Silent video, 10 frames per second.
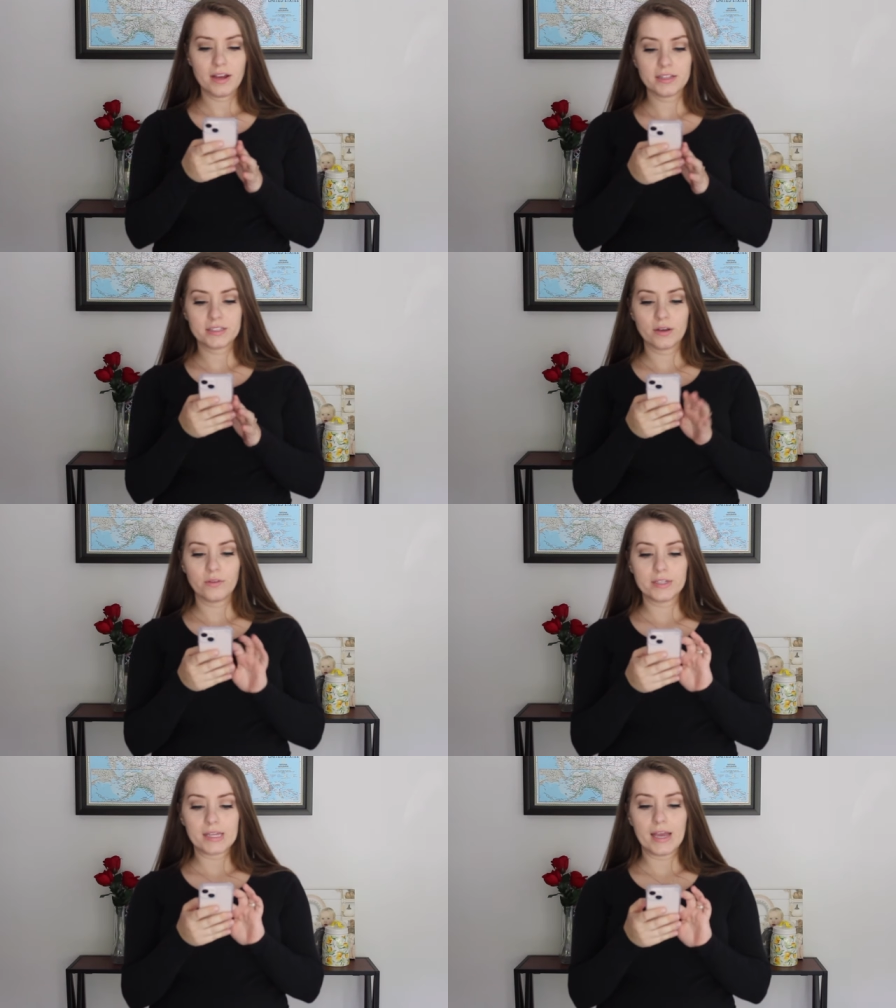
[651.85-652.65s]
Alright, so
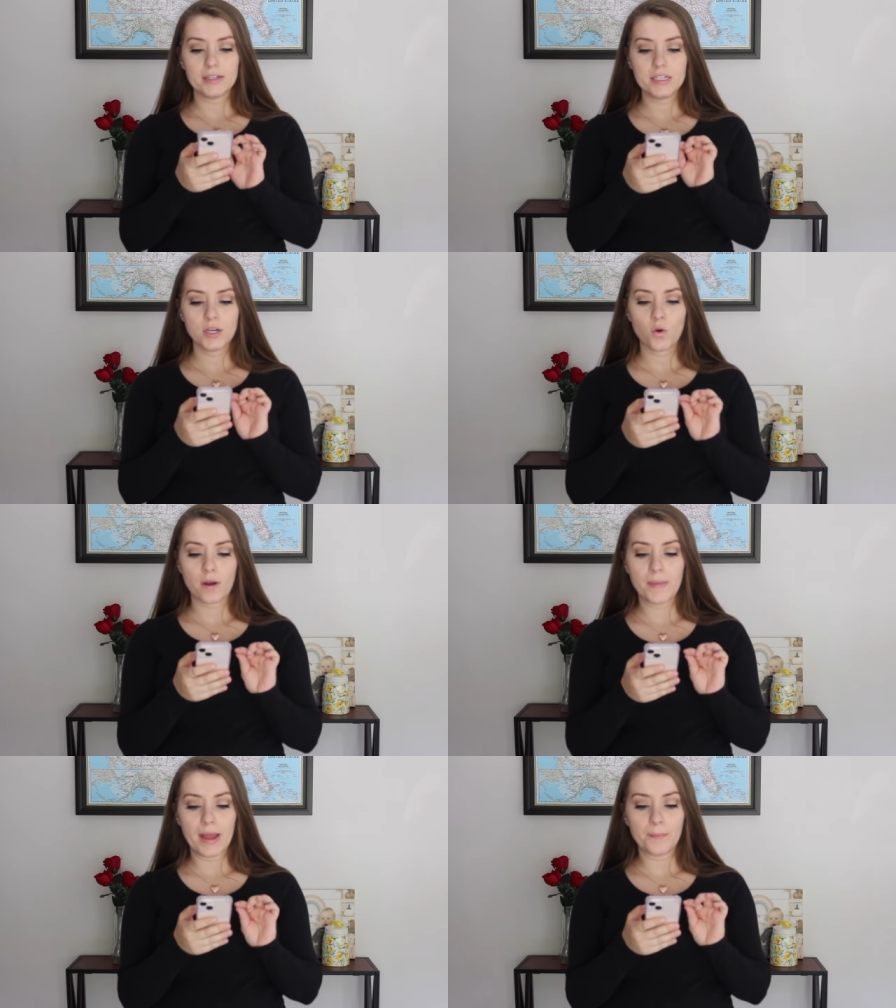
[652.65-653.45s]
this handy
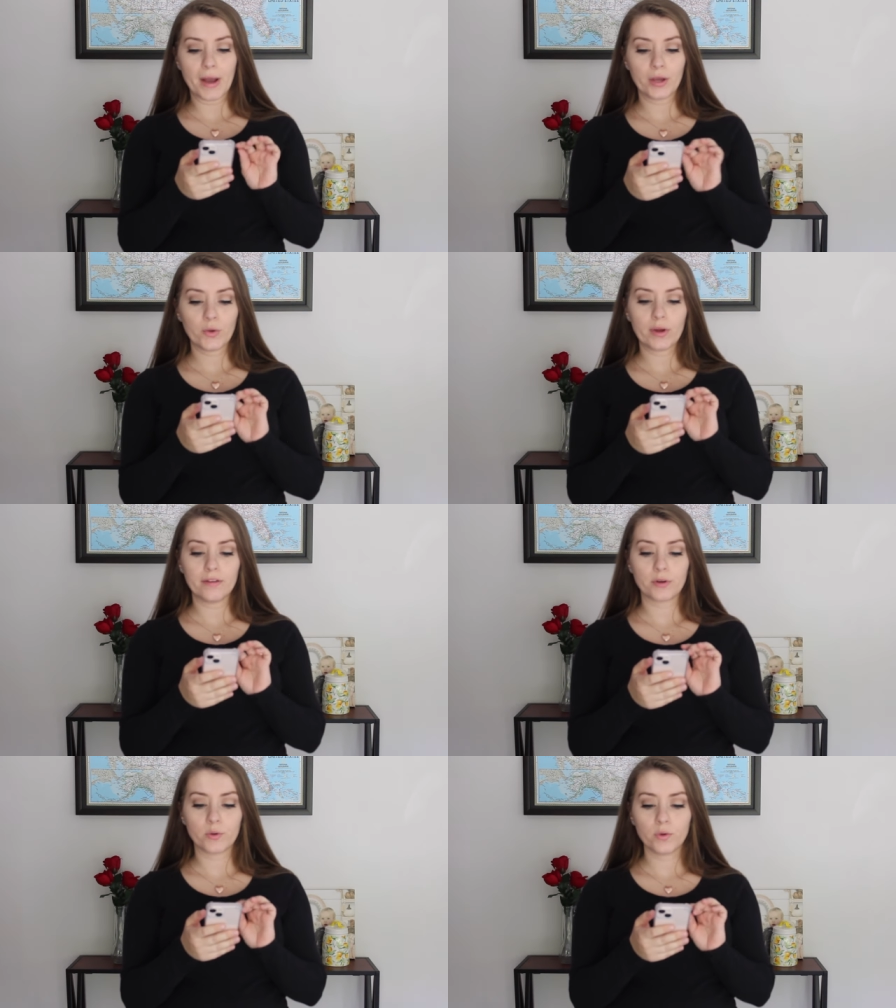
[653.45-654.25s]
gourmet
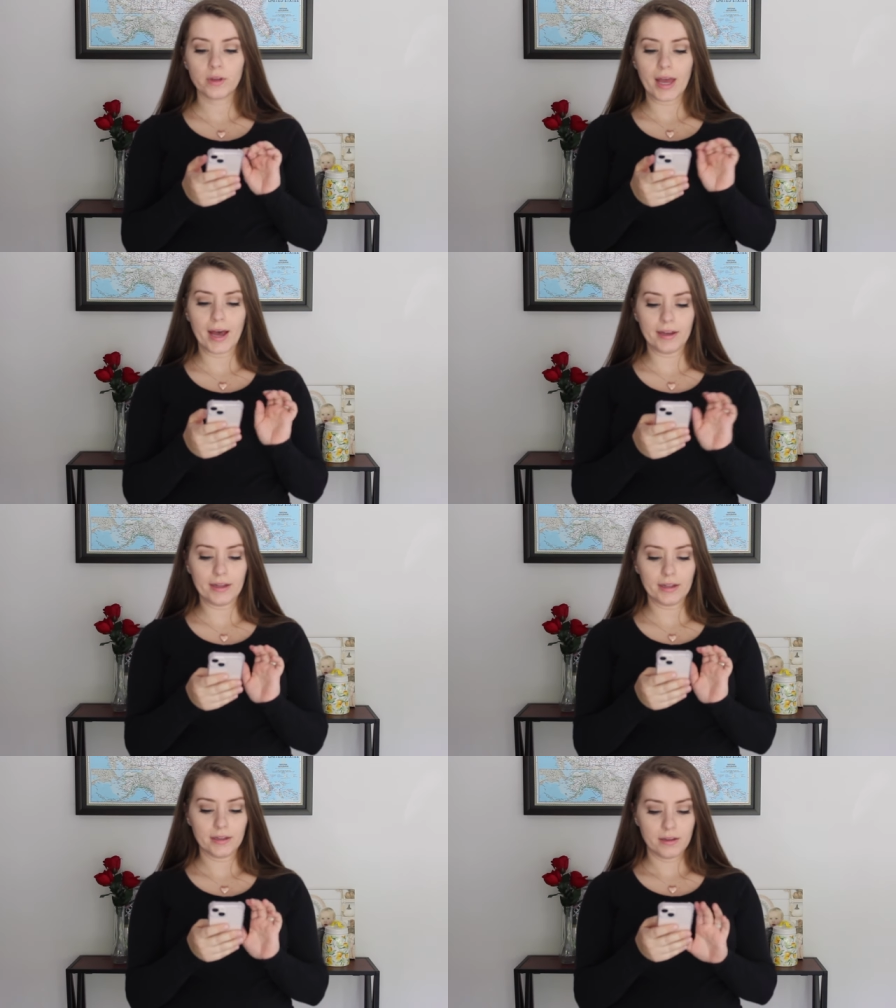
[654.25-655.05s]
microwave cool
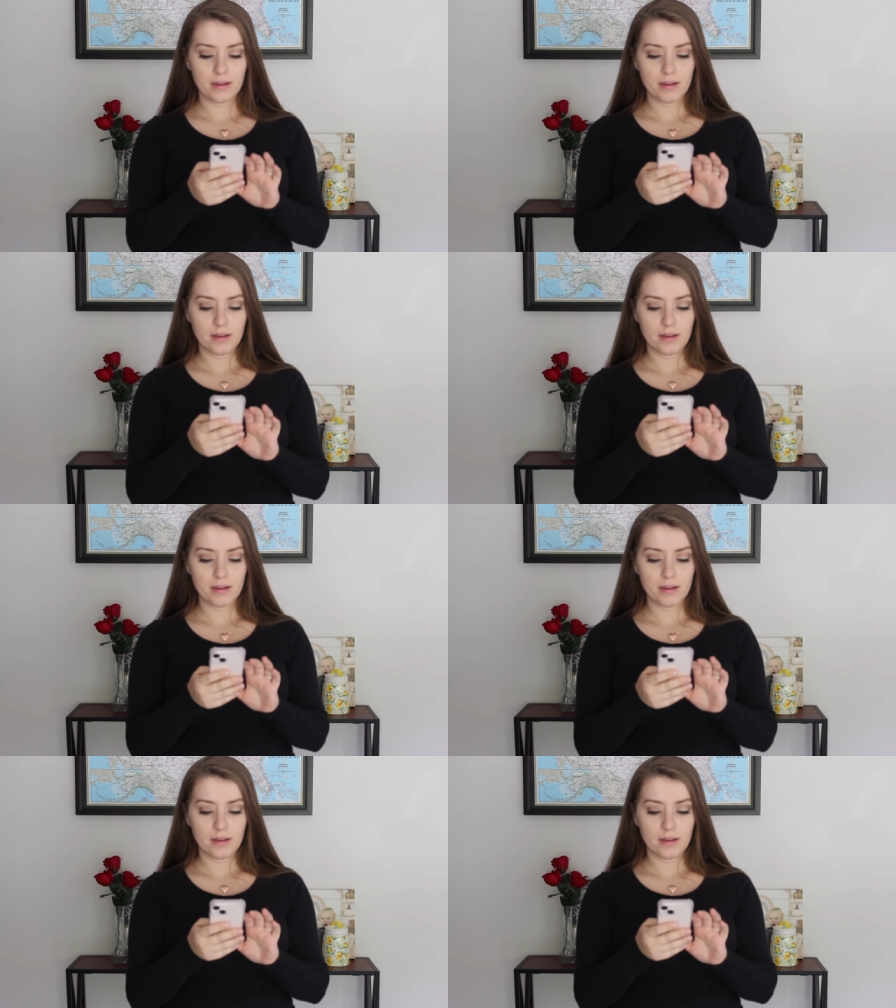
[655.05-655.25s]
caddy